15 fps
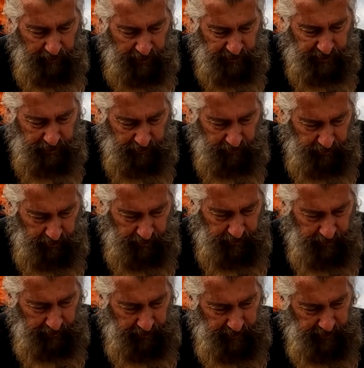about 2
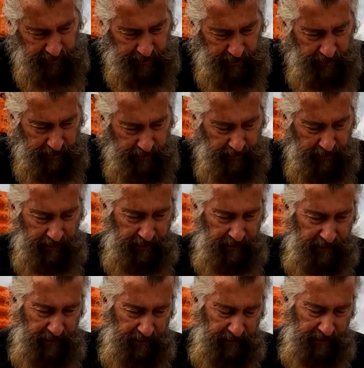litres.
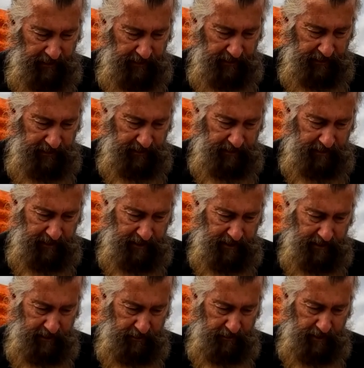
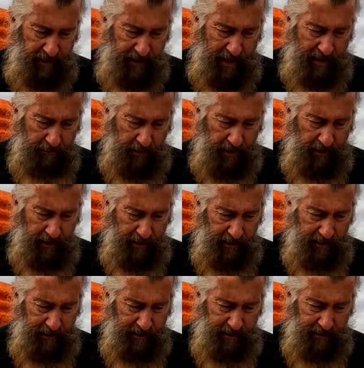Undo the cap,
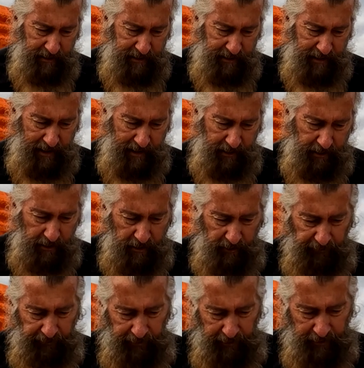take it
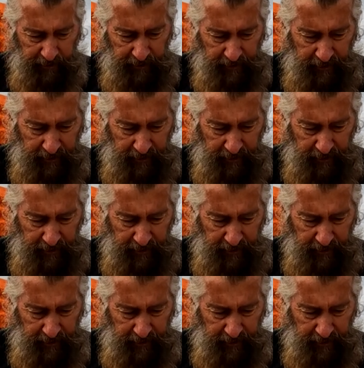off.